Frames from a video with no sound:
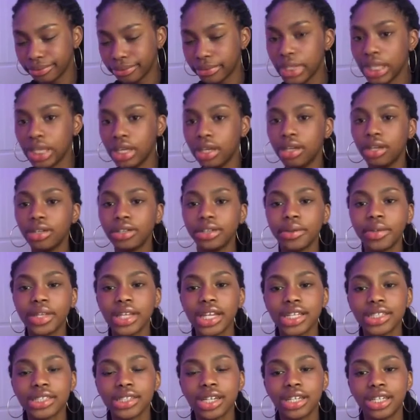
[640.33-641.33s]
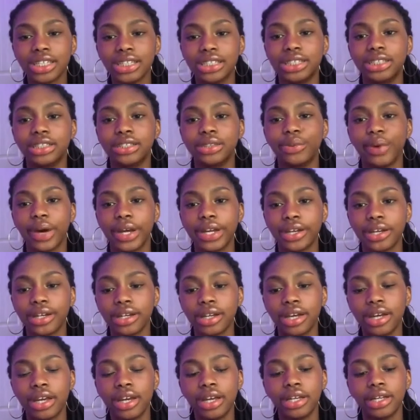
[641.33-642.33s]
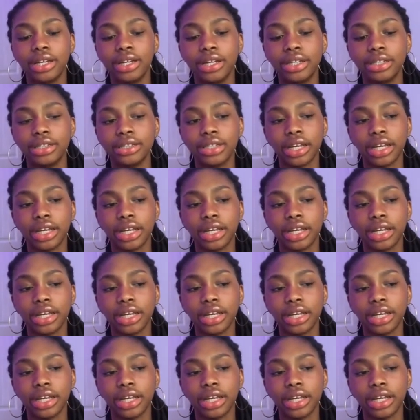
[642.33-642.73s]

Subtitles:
You know something that's not a sweater? What is